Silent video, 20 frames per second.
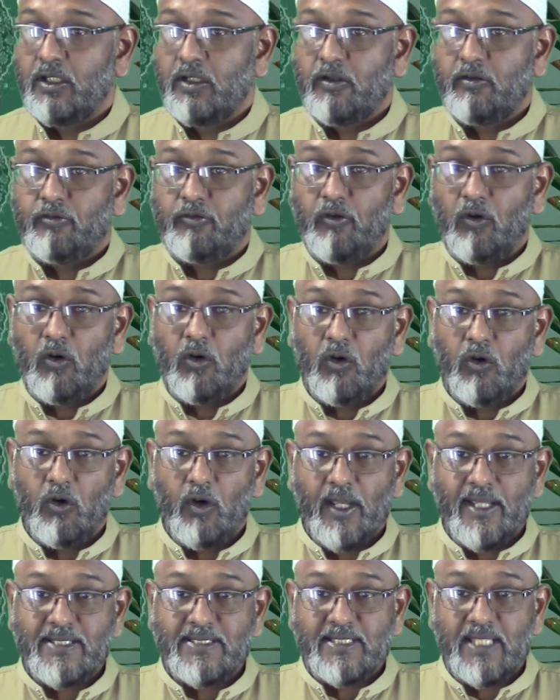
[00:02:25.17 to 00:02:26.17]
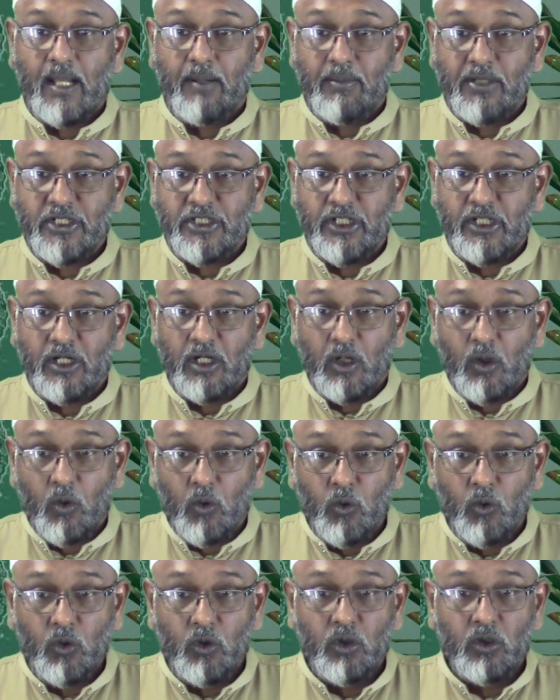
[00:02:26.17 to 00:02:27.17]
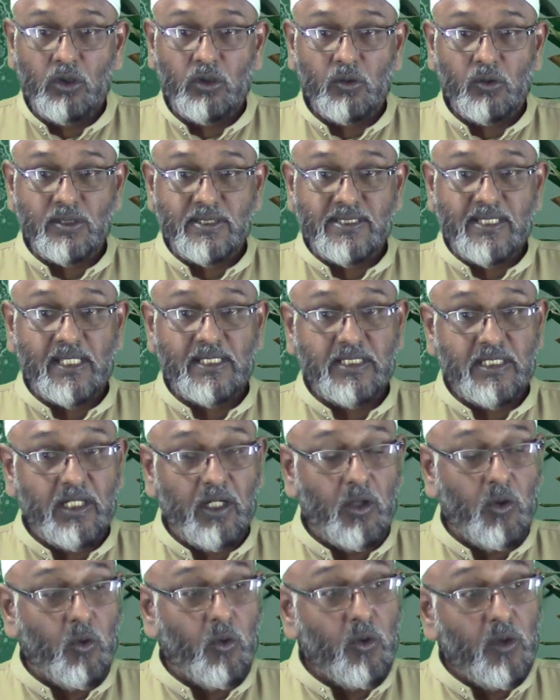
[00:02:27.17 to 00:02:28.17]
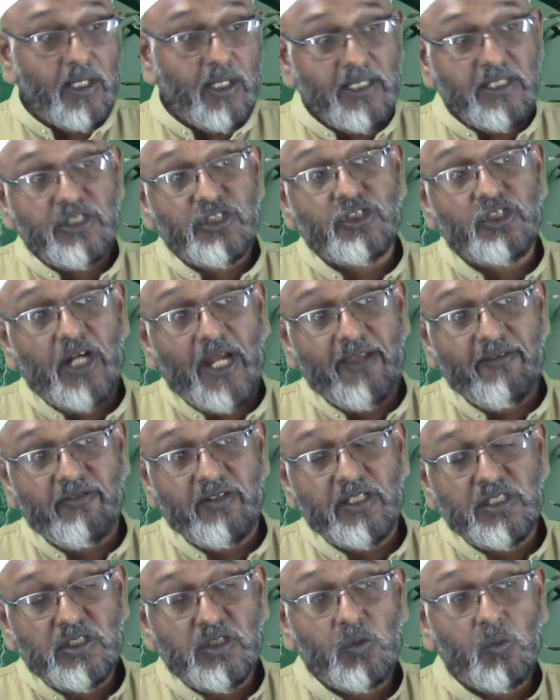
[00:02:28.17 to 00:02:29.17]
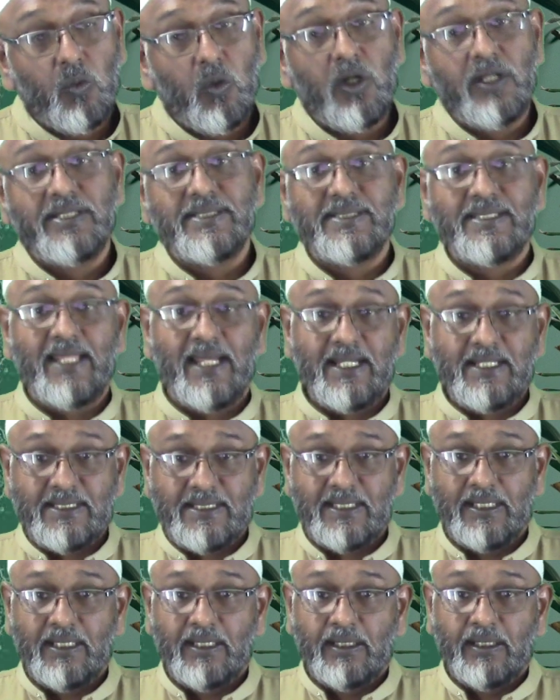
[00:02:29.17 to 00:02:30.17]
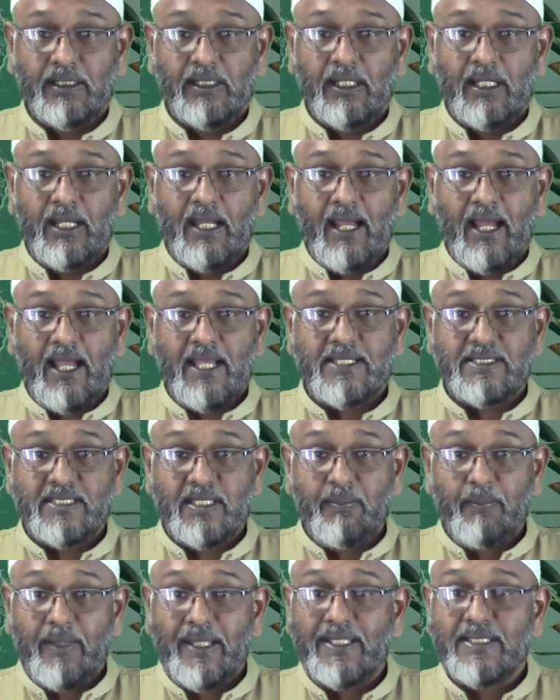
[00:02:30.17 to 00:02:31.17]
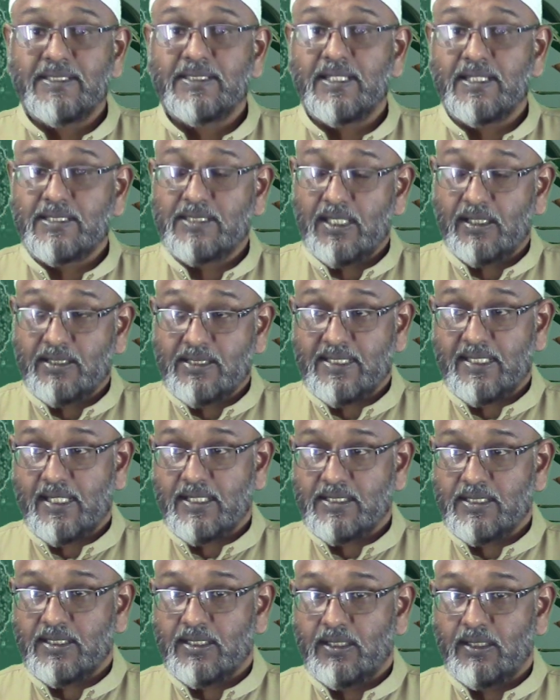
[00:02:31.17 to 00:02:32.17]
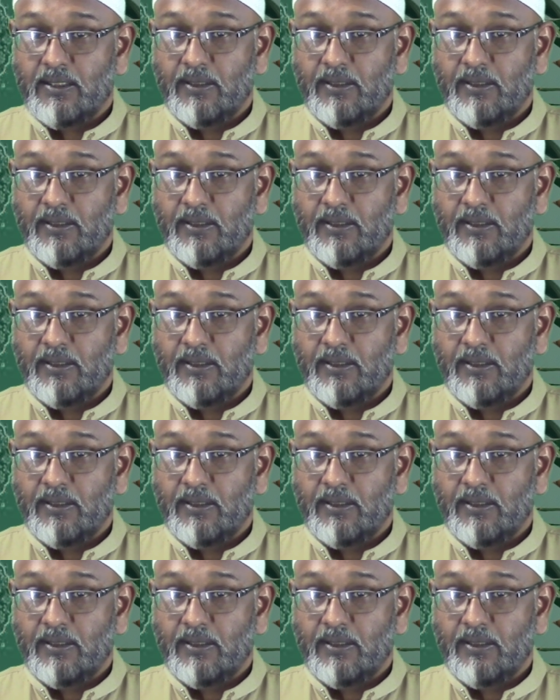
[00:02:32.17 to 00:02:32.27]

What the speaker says: for establishing a goal or setting a goal and striving towards that as the means to success.